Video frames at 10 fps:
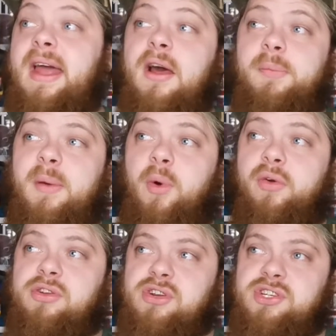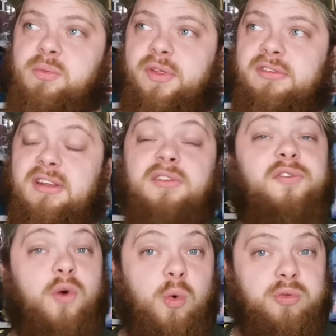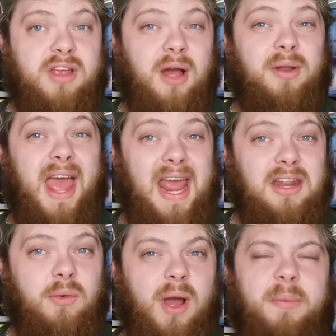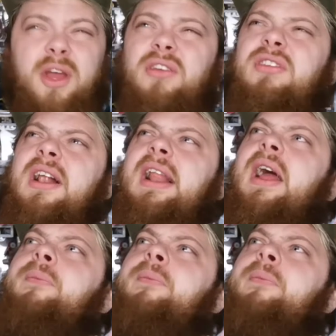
Made it a bit more interesting when they said it's a false count anyway, because